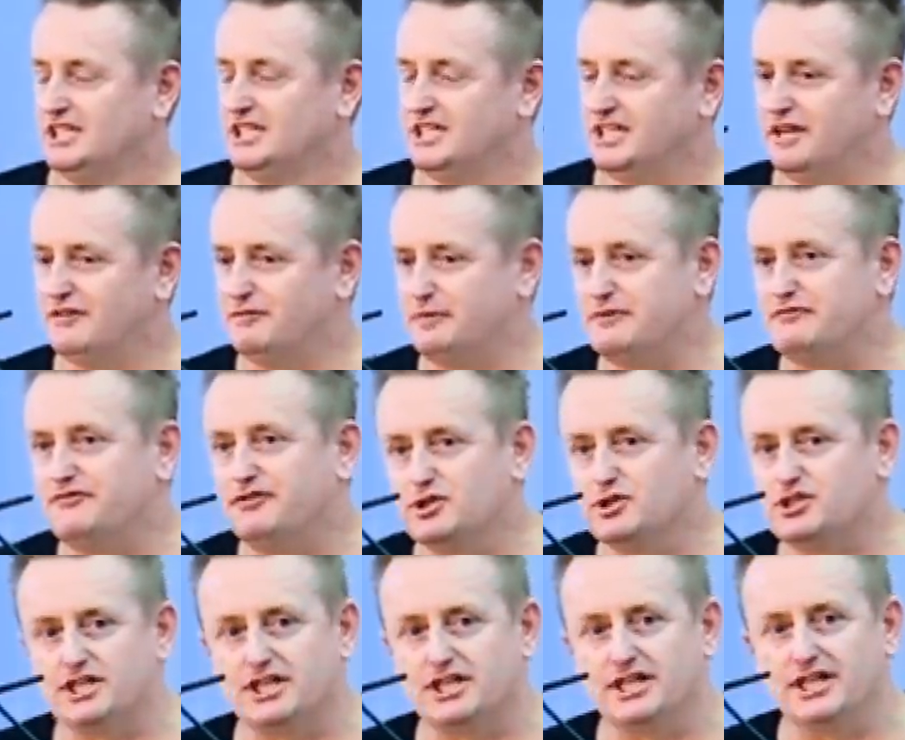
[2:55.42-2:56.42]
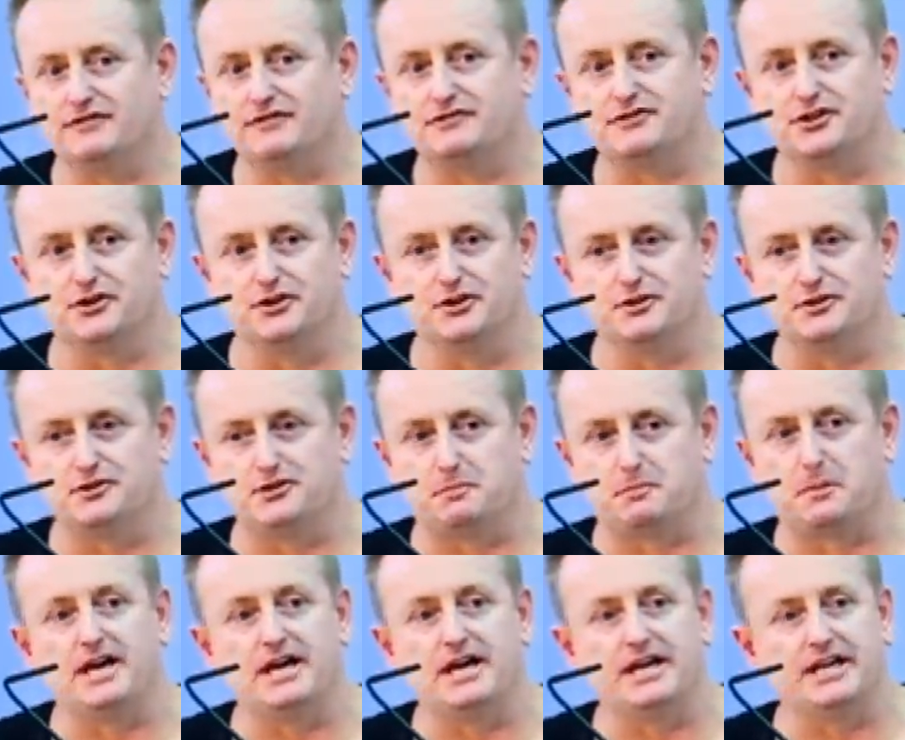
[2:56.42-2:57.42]
And I've been fortunate enough to
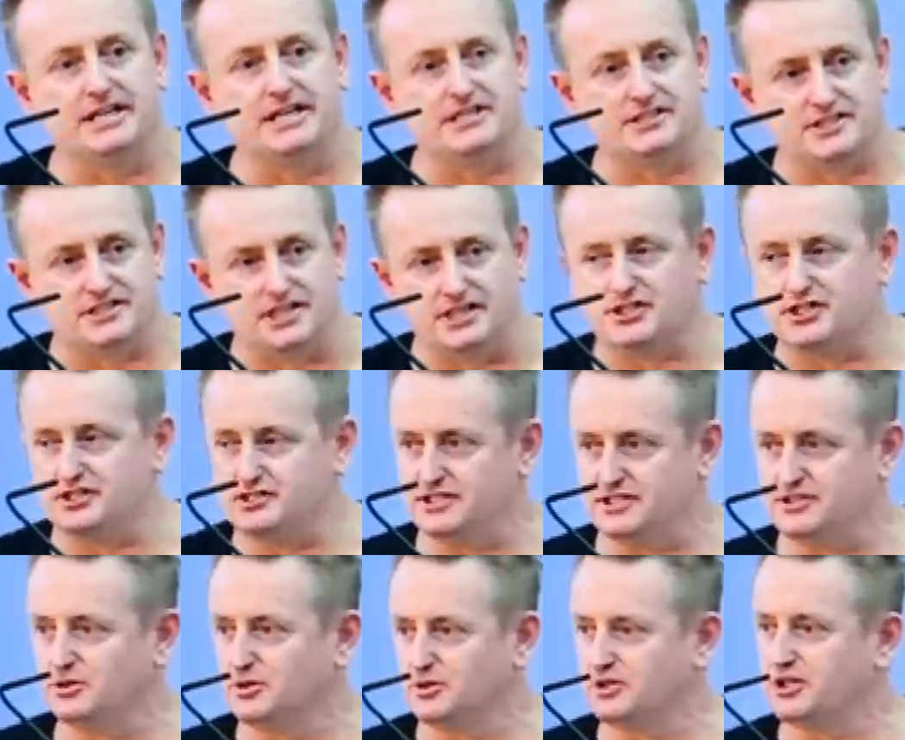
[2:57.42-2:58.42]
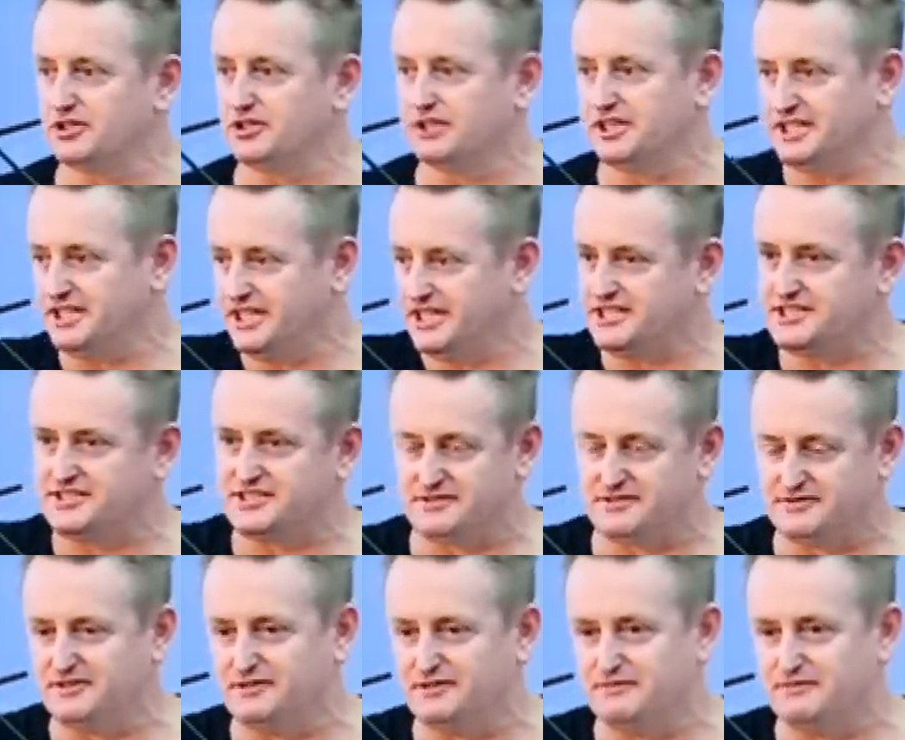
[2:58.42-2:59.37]
play against Sachin Tendulkar, and yes,